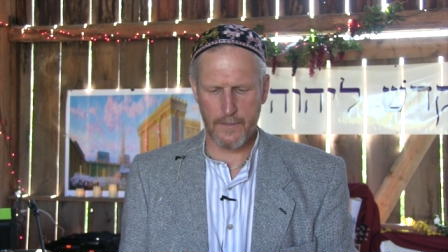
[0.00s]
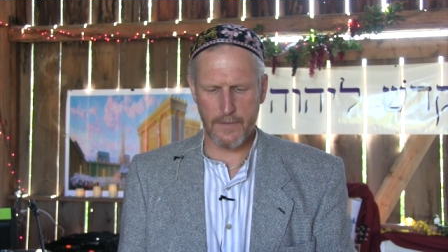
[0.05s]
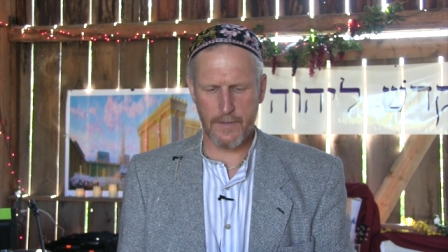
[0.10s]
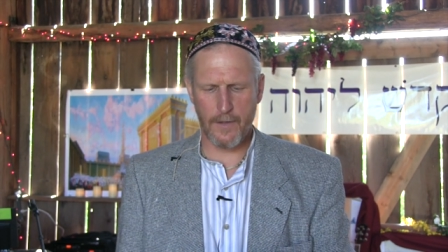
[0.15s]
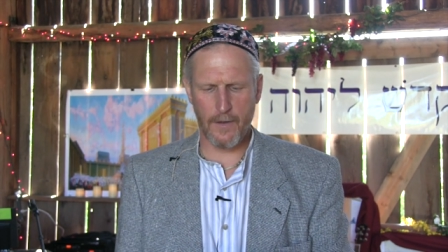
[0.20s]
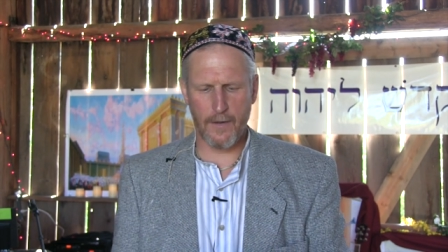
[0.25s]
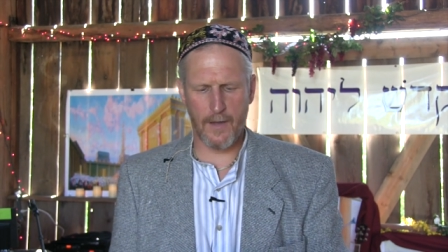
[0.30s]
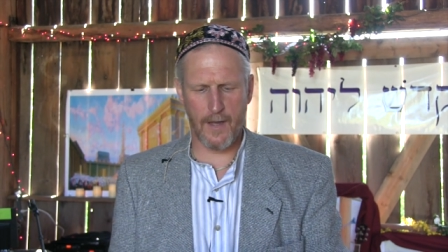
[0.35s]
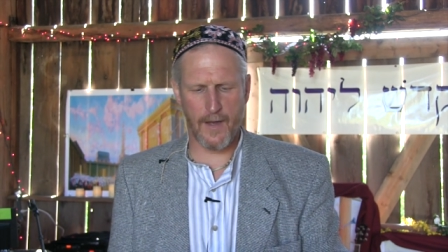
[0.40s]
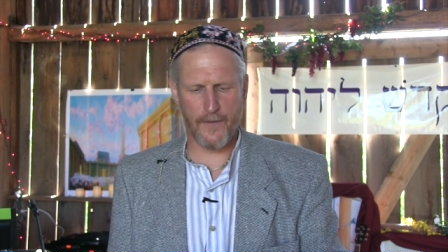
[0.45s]

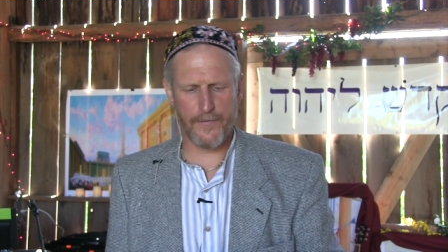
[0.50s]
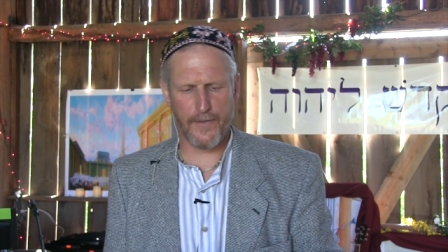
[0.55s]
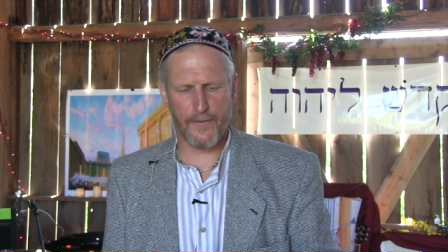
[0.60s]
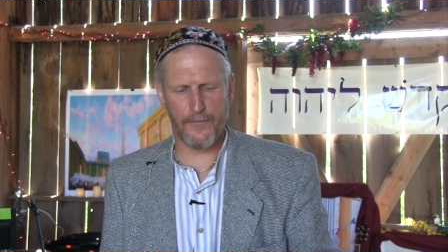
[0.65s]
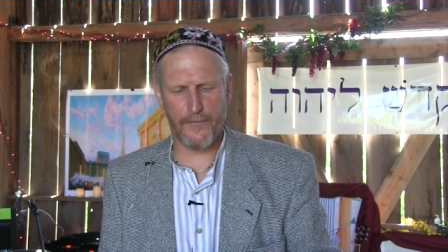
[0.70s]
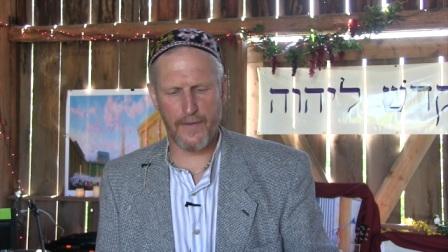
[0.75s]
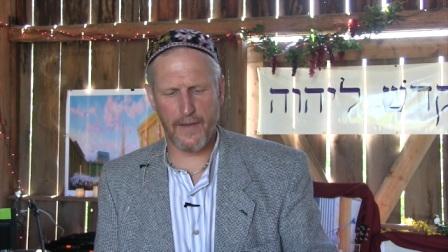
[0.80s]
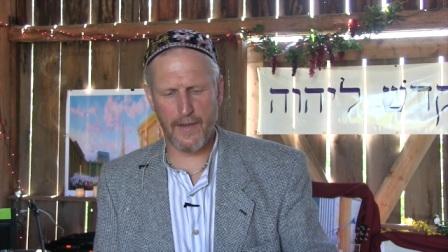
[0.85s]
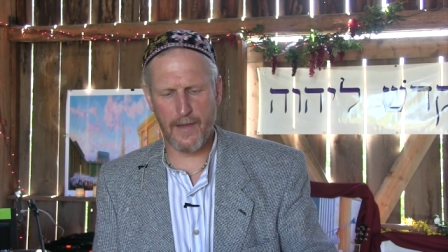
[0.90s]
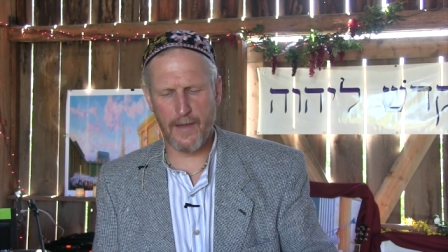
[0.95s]
Turn off the
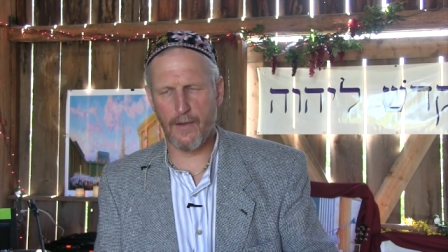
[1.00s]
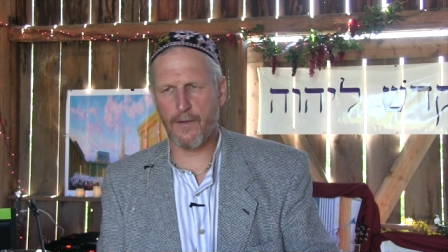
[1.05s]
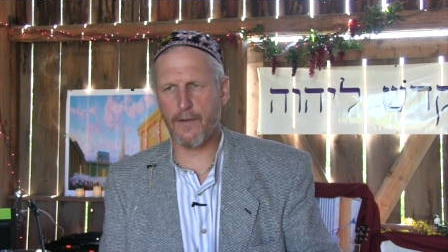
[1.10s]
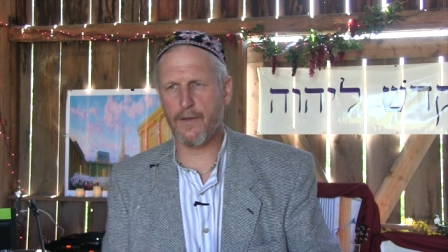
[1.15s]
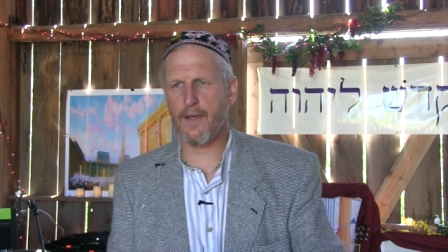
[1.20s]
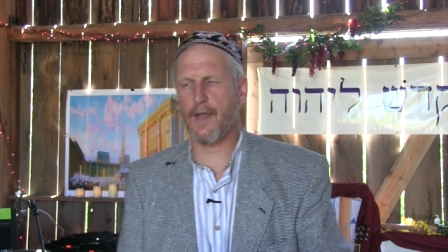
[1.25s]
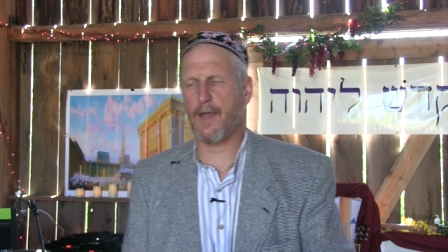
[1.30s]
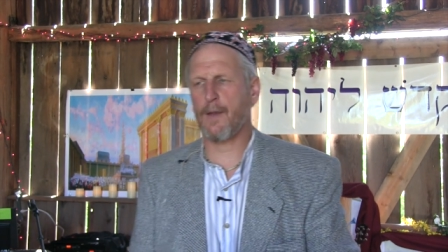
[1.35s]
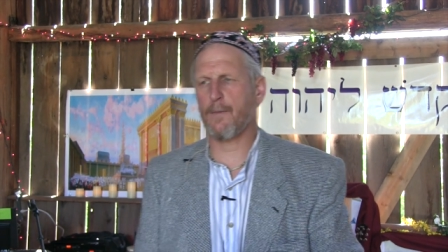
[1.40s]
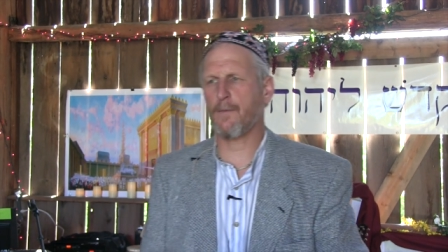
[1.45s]
video
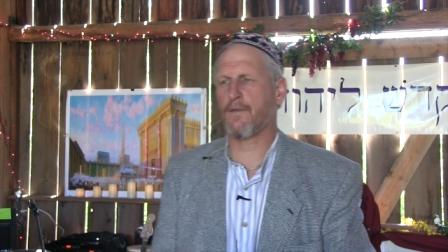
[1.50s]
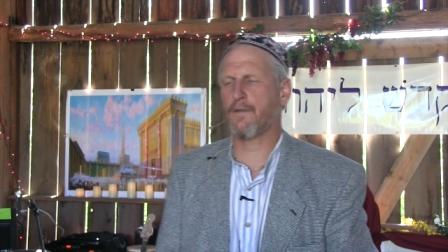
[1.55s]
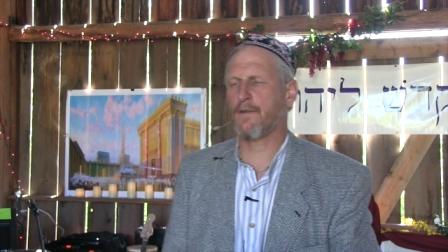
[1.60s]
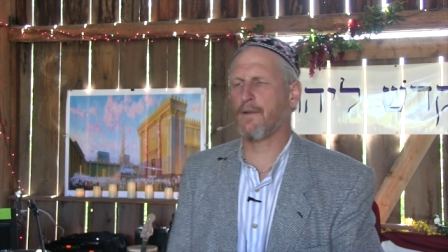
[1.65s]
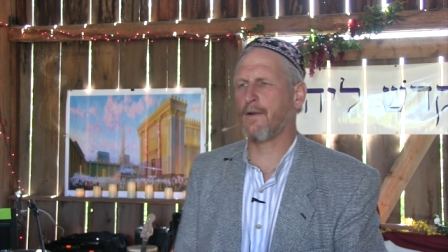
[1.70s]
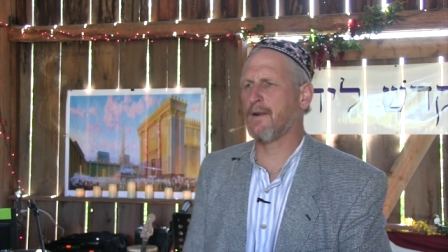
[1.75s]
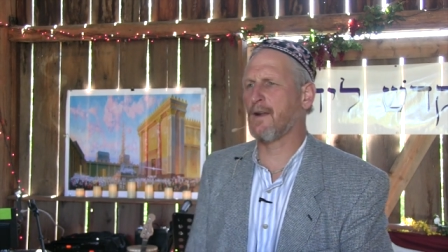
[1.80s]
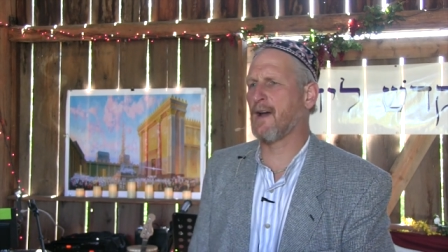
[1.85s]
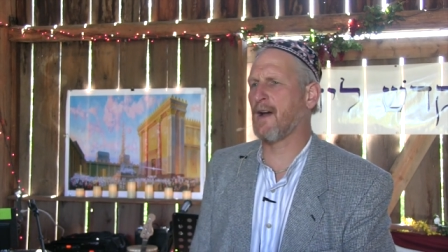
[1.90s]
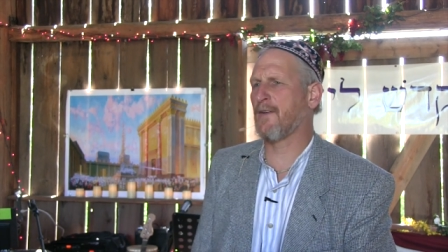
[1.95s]
games.
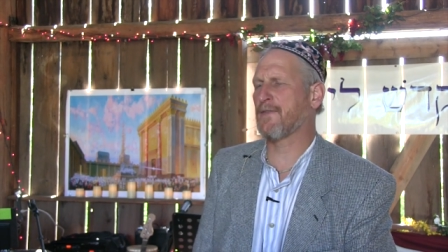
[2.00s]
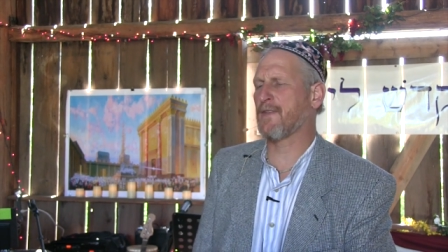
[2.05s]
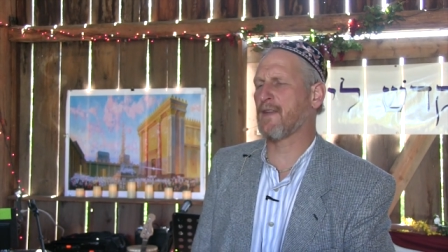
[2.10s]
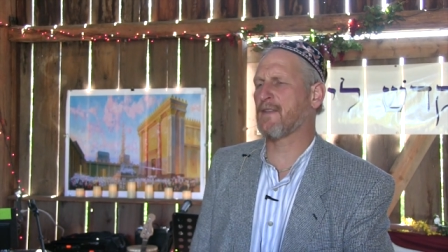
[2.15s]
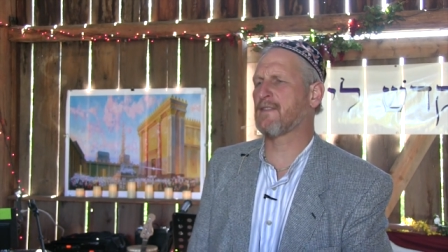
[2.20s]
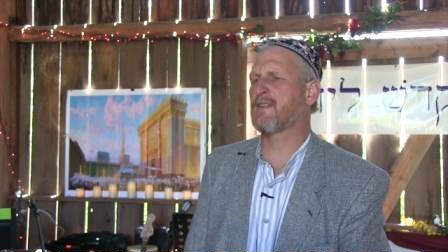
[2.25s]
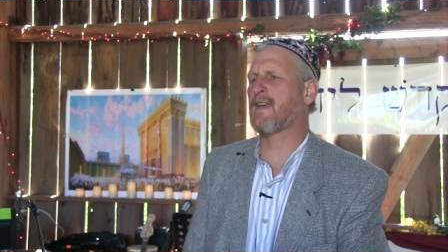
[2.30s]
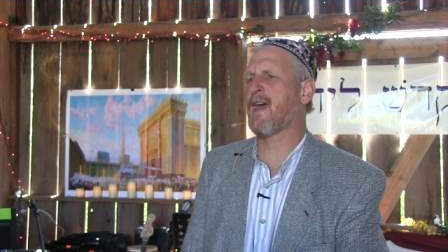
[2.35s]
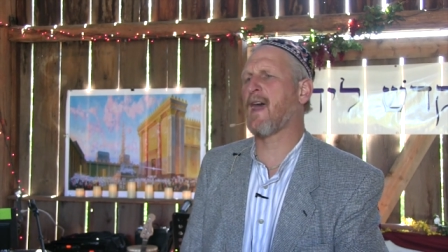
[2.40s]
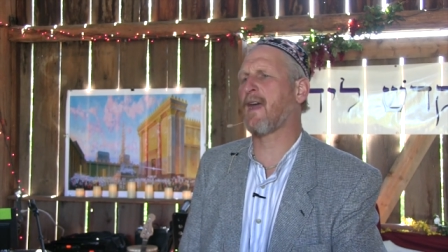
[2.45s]
Turn off the
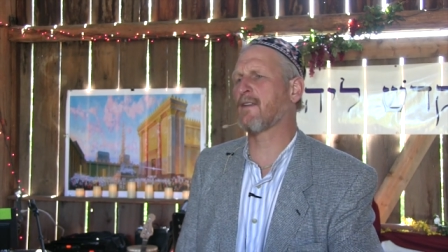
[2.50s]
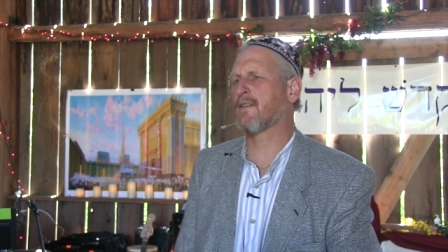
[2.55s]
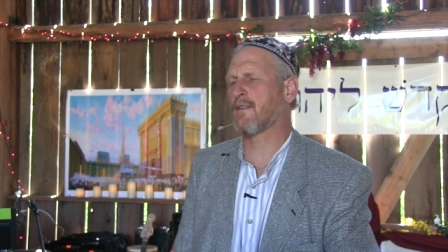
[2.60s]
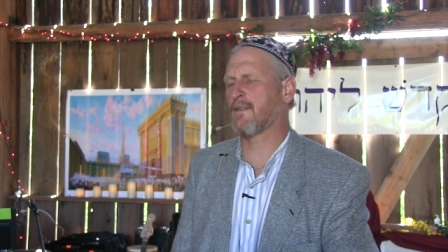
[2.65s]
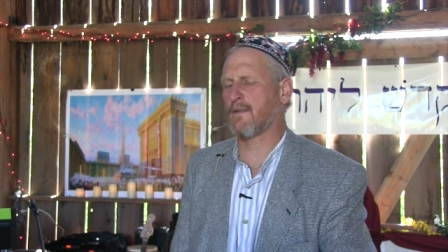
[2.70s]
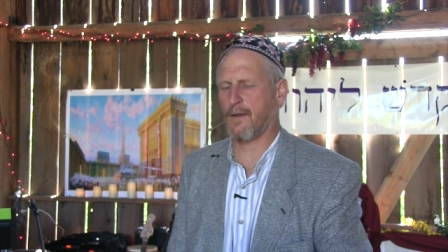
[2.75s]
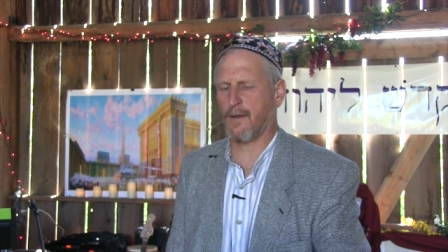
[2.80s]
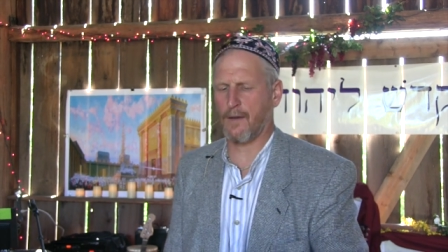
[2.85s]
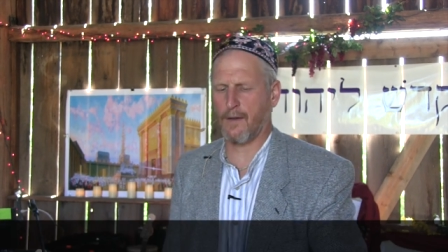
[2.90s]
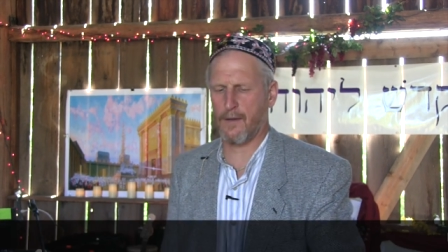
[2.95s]

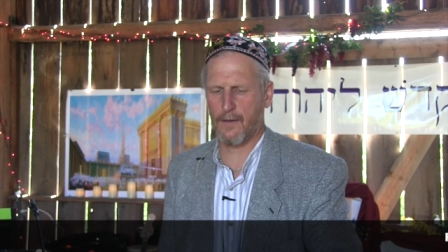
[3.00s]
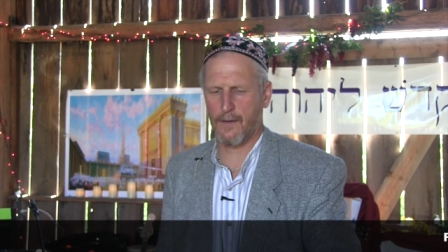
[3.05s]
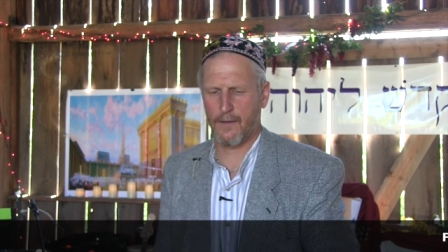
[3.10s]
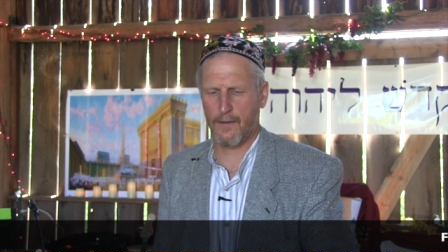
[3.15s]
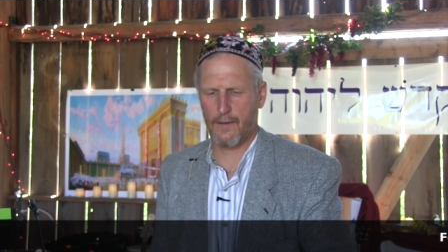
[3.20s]
texting.